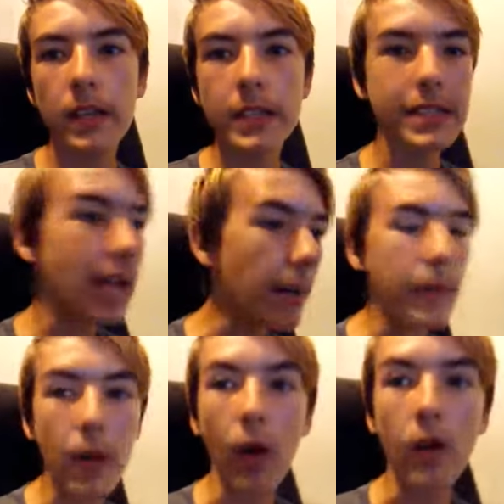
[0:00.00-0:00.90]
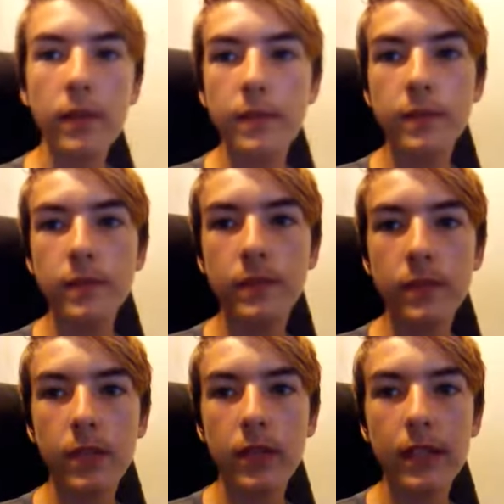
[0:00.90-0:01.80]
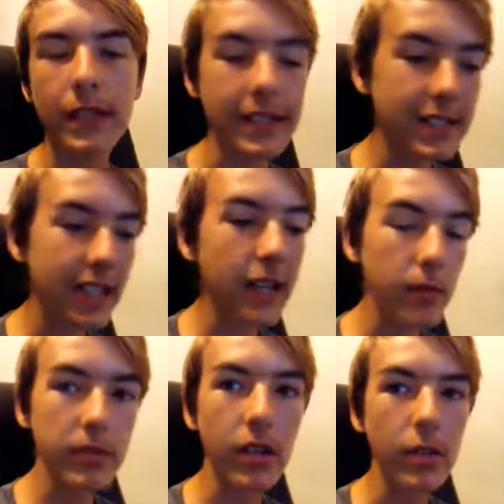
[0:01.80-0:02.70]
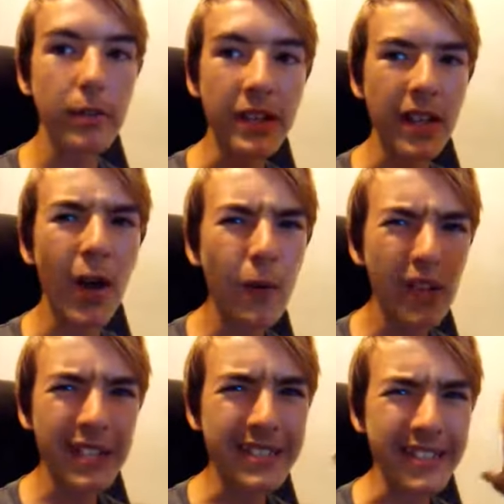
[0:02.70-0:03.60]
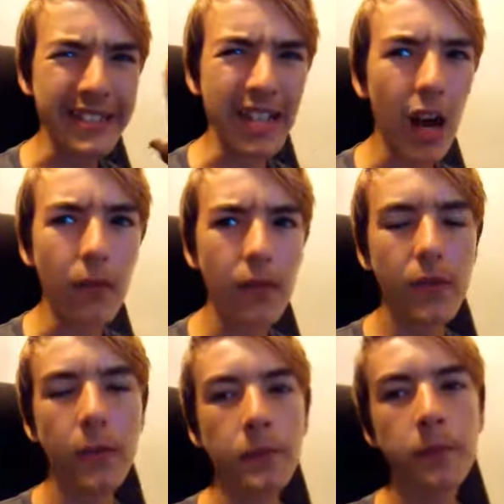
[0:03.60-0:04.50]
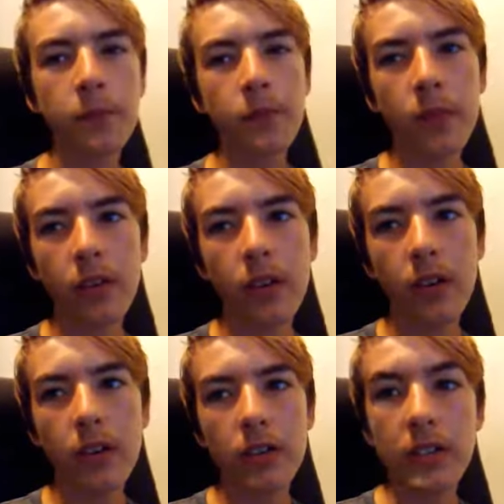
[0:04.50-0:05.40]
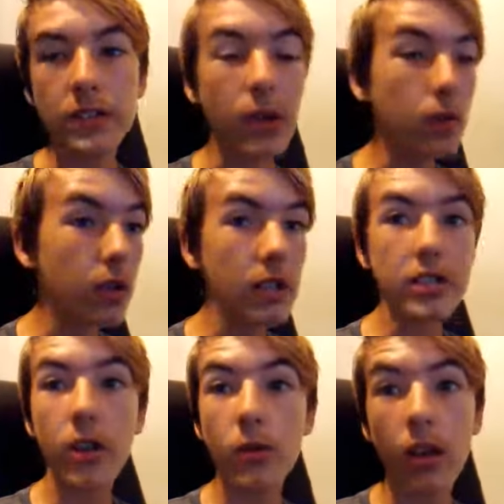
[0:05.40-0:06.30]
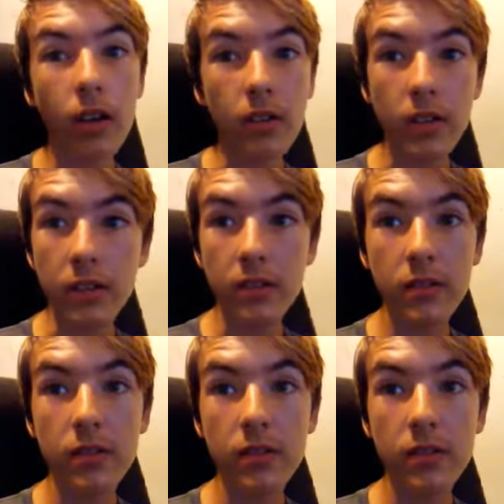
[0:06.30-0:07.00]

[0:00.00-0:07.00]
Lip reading: and stop it all. Like, stand up, tell them enough is enough. There's no cuts, no nothing